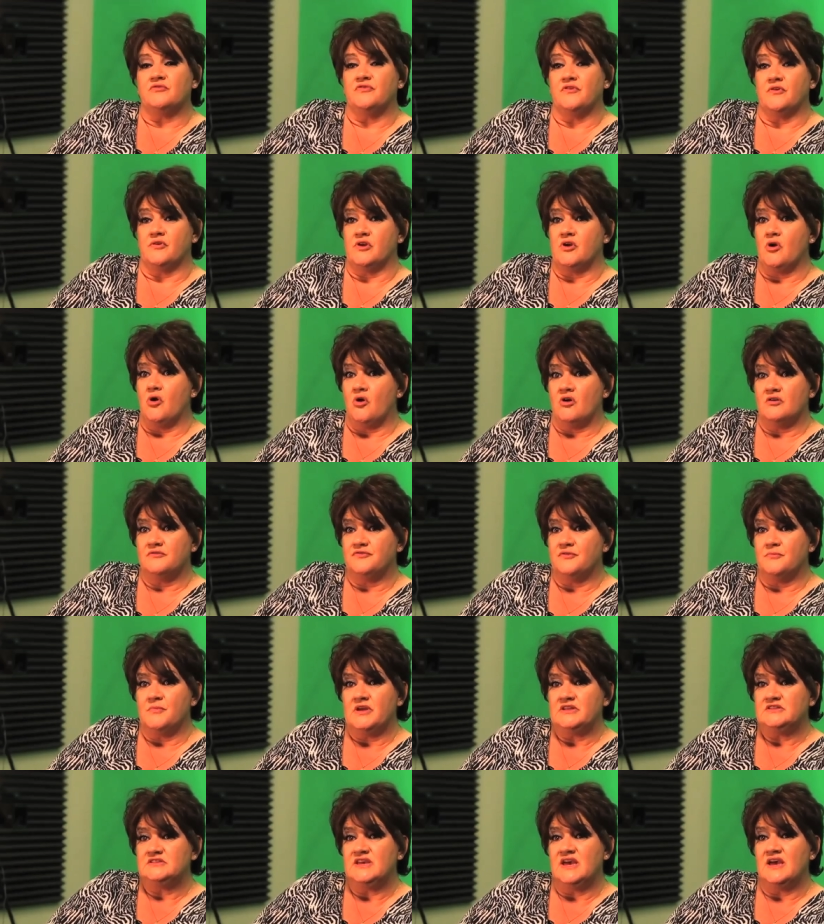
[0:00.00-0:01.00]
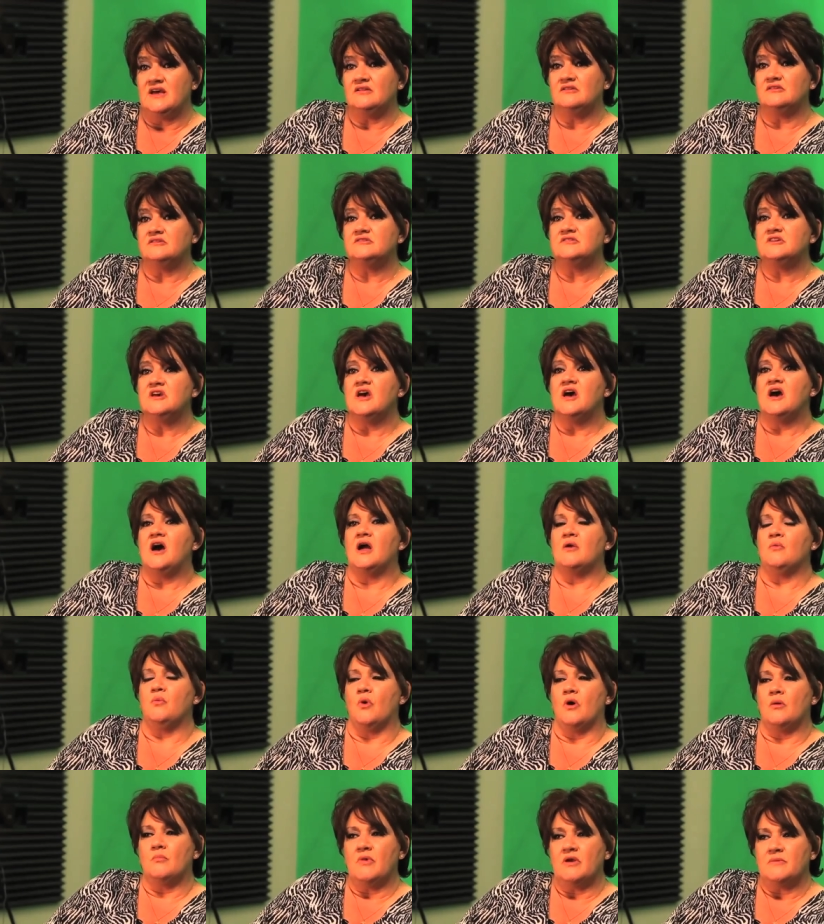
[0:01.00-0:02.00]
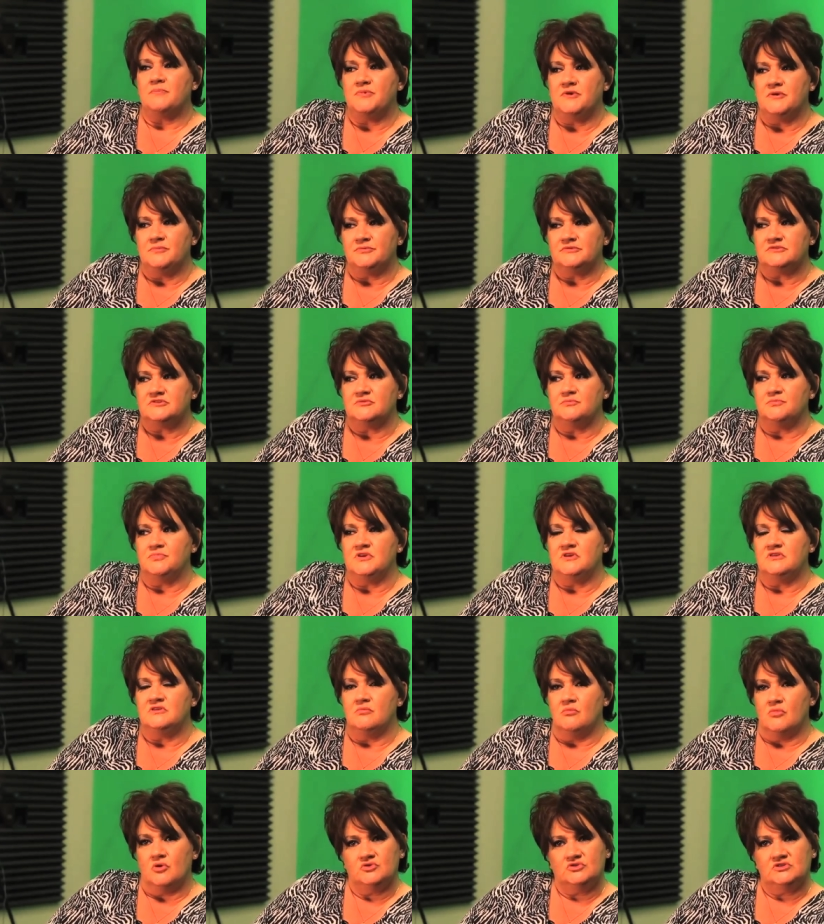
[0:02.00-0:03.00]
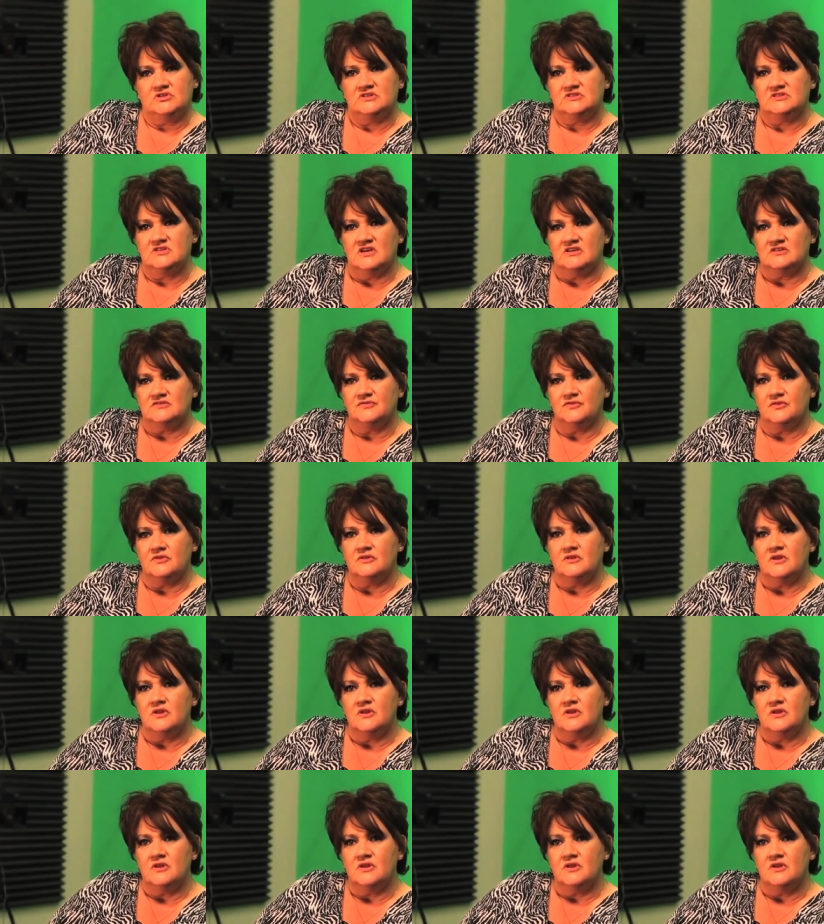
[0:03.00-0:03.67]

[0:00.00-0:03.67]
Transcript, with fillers: very hard for my talent. I want my people to be the most successful,